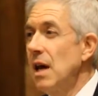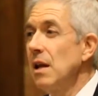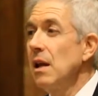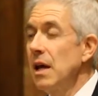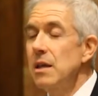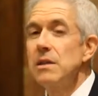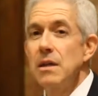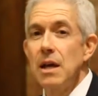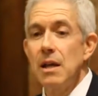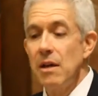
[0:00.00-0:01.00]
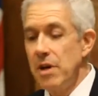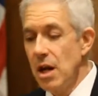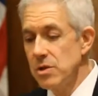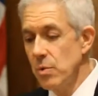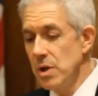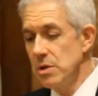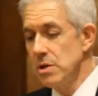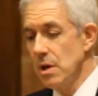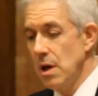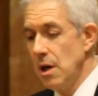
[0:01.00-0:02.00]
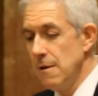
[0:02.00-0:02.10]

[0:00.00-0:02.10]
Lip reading: at length today. Levinas was